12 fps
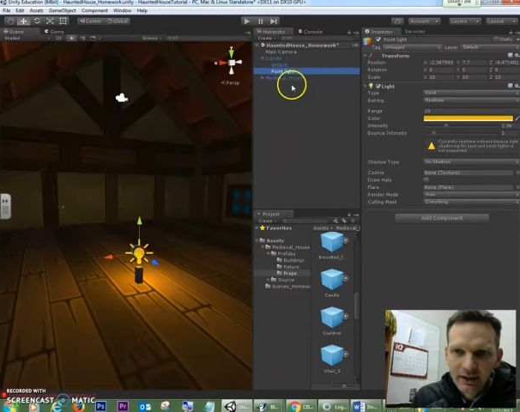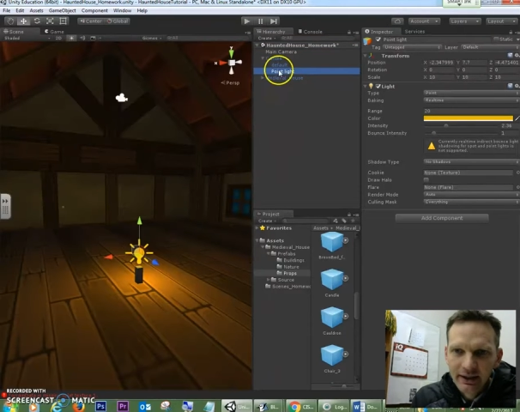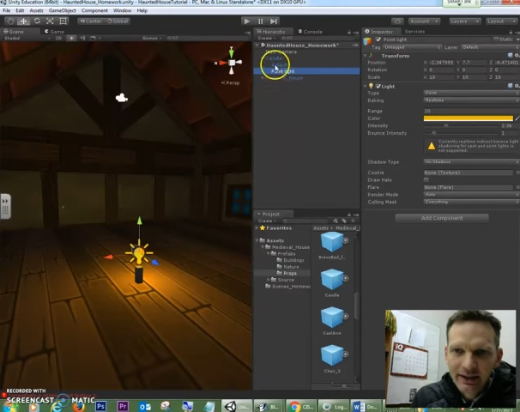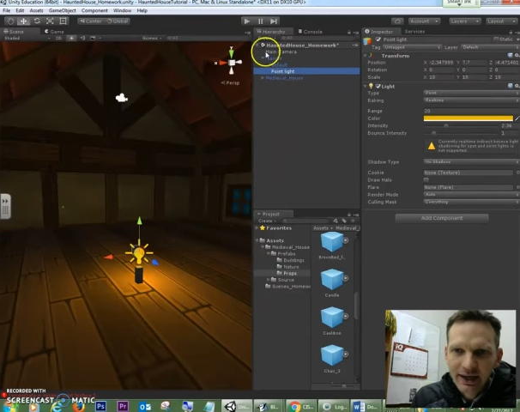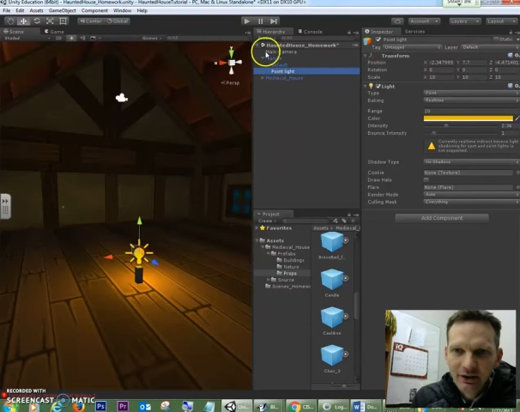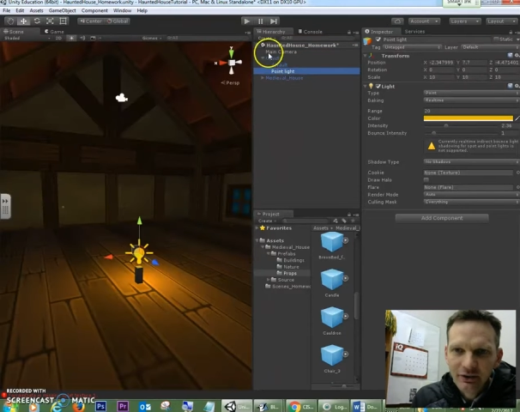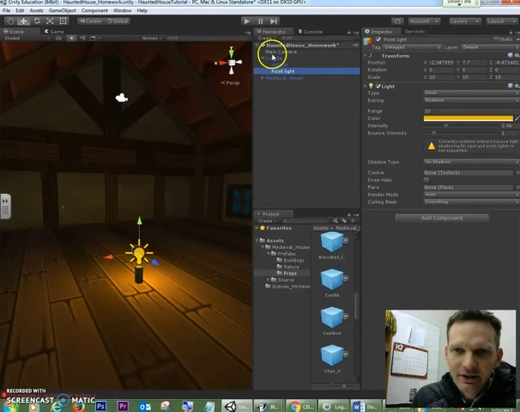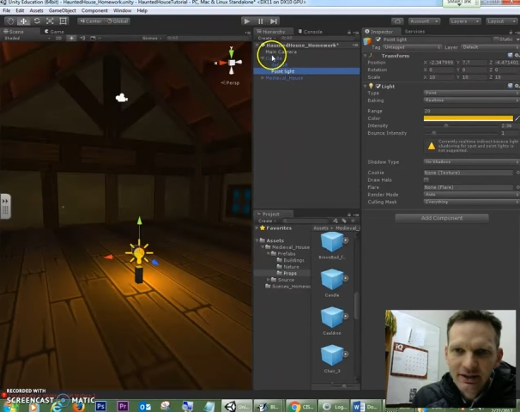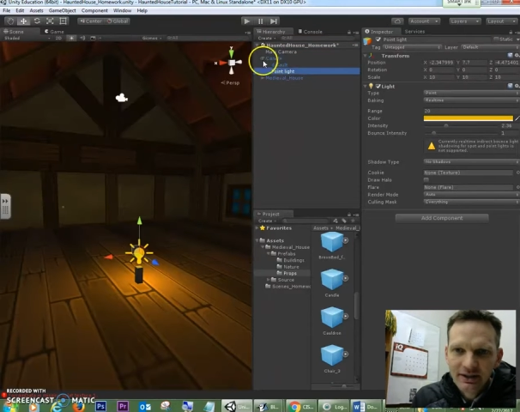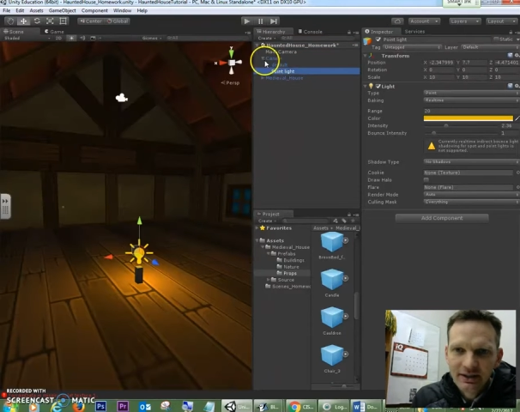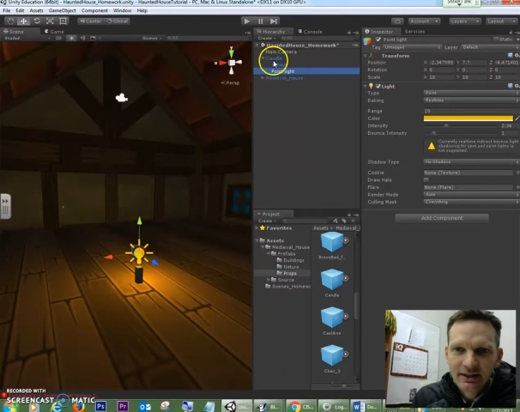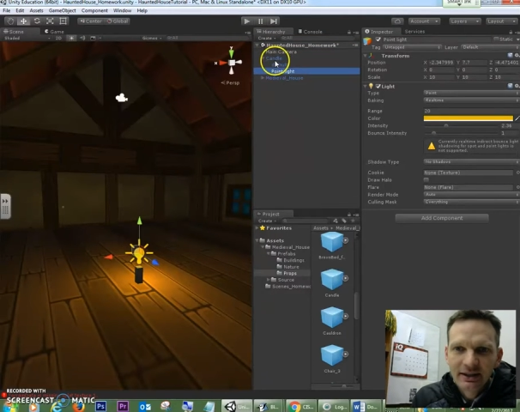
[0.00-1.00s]
and now you can
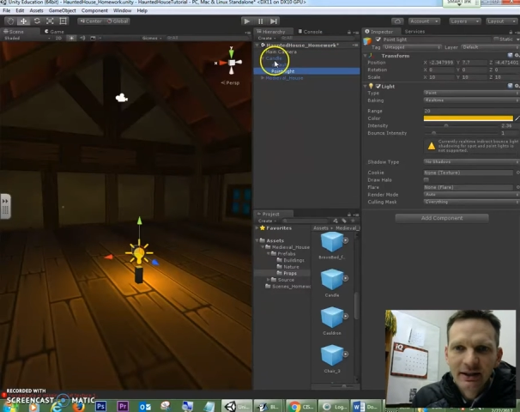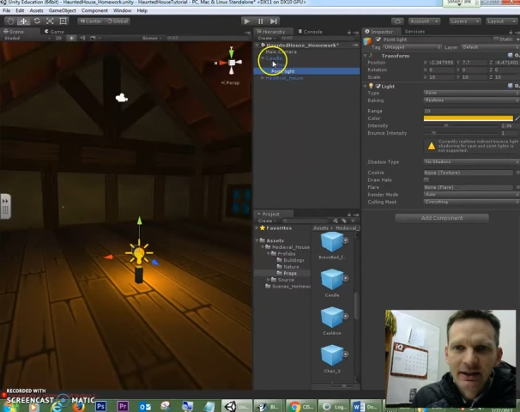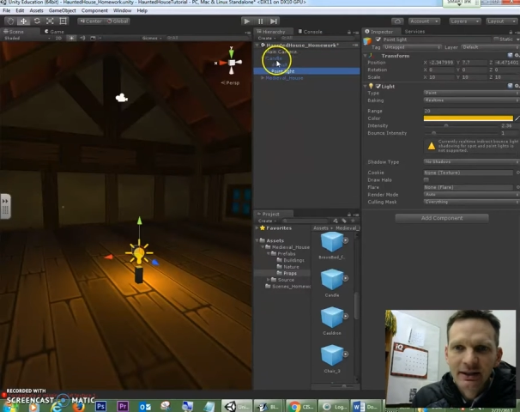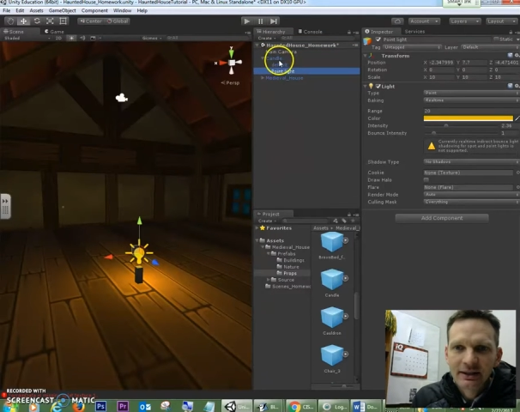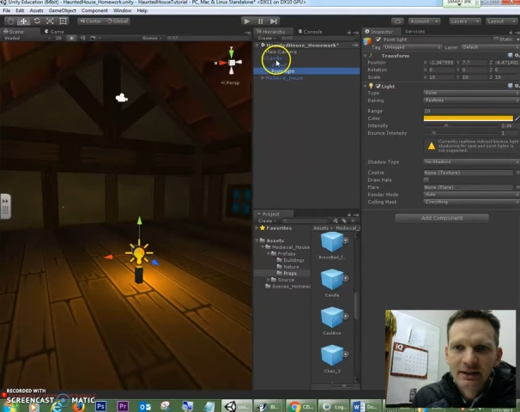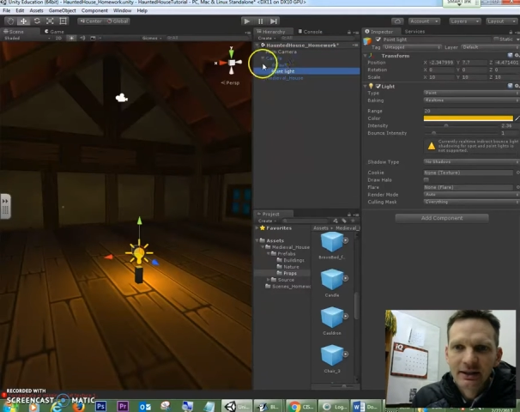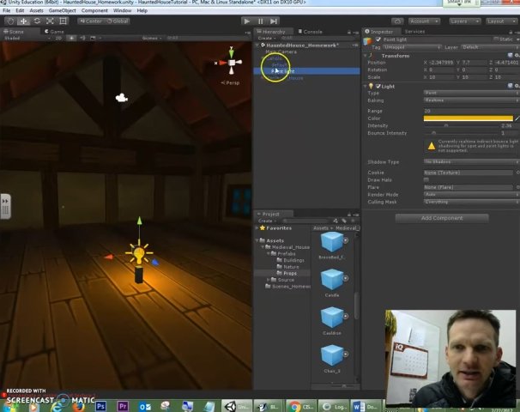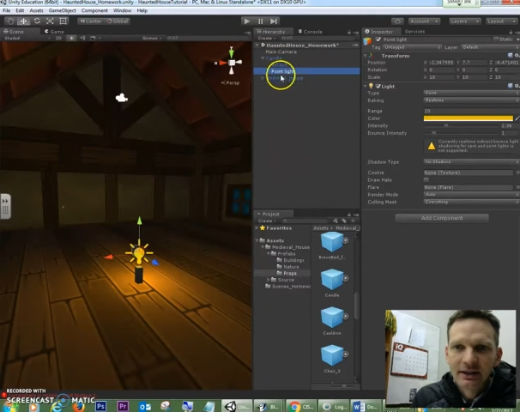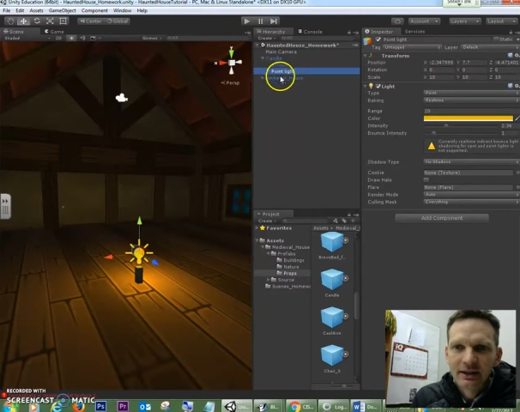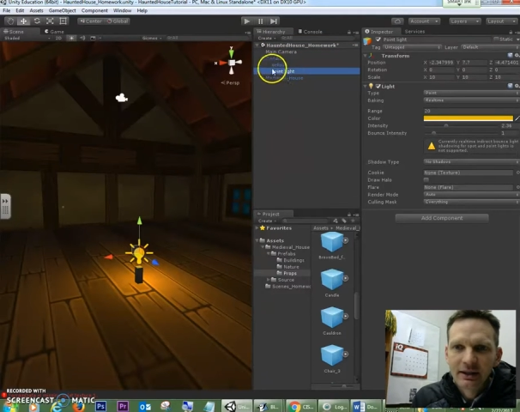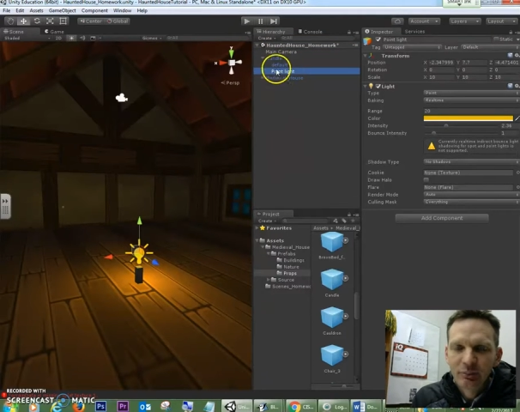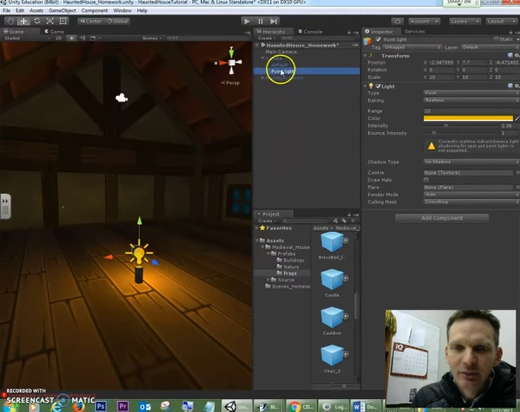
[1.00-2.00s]
see that
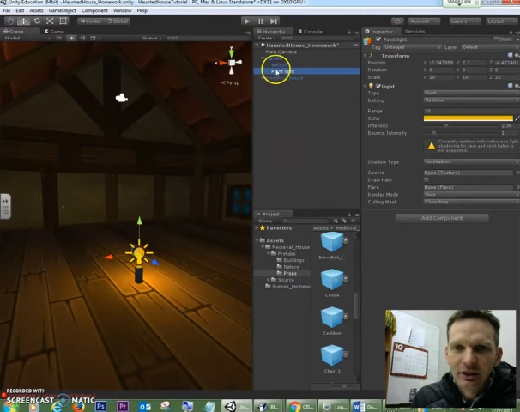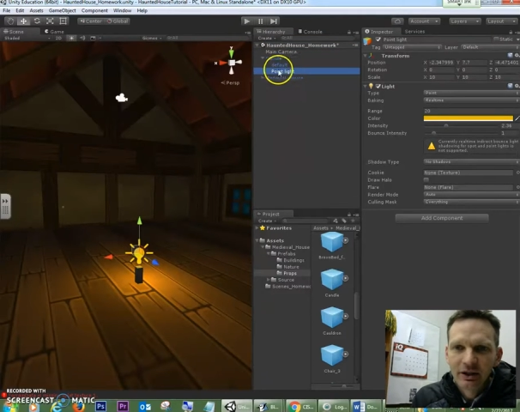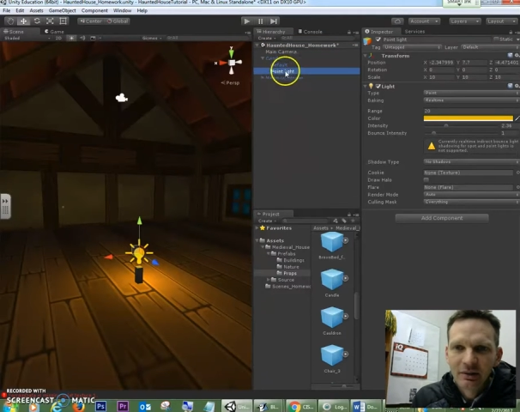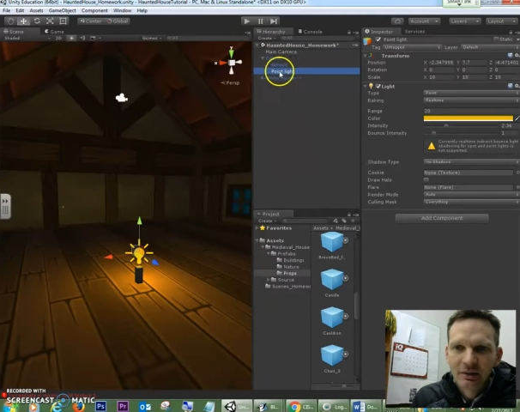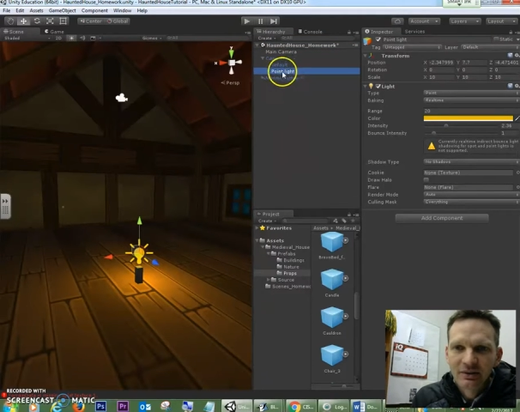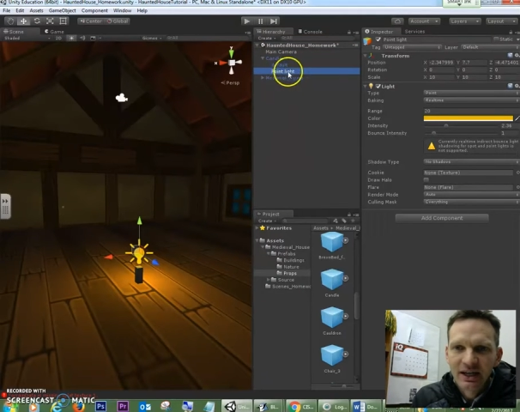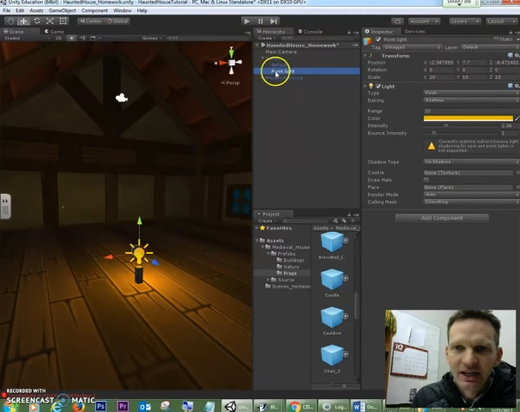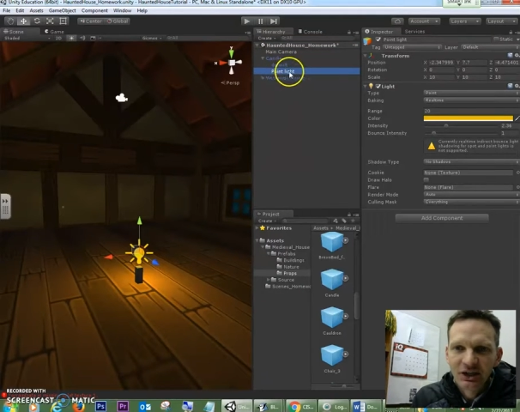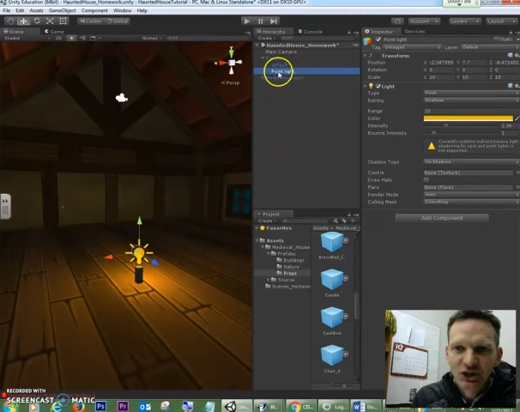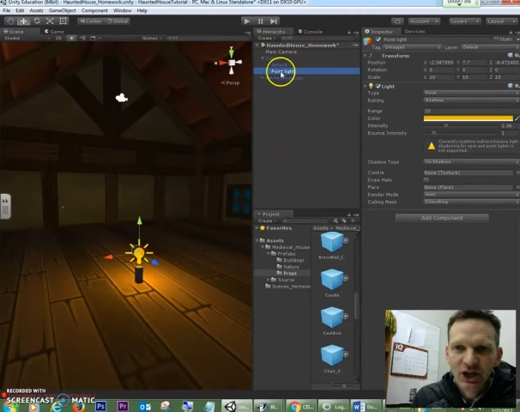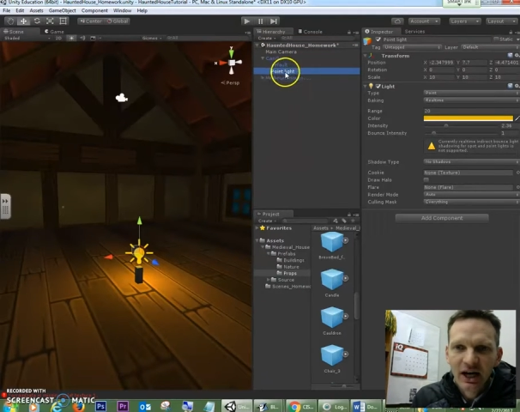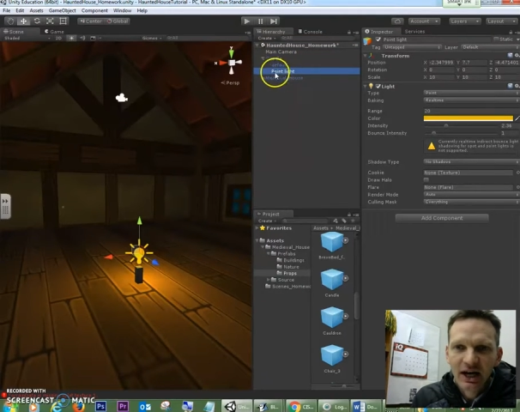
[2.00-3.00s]
it becomes a
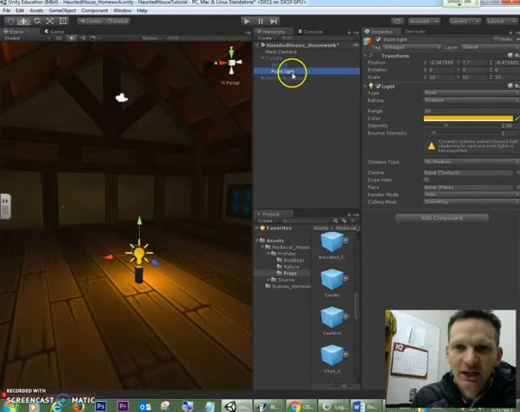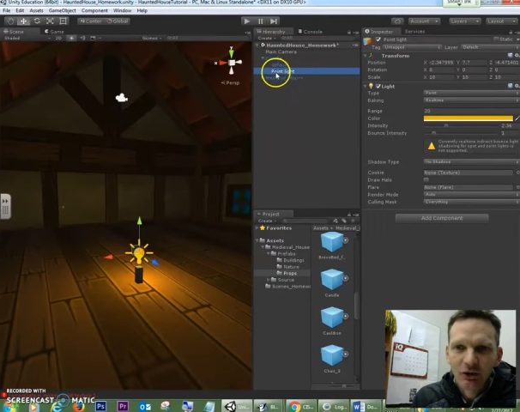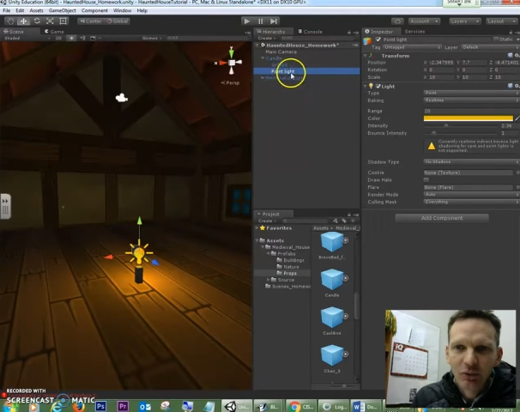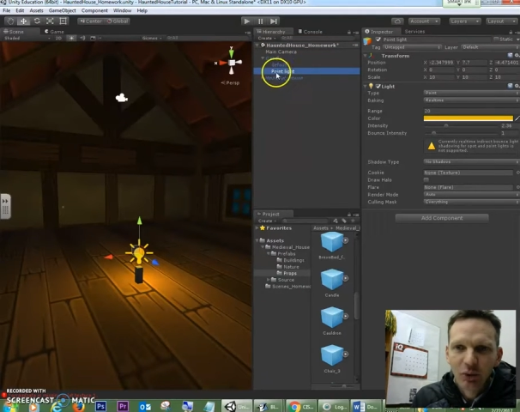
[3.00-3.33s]
child.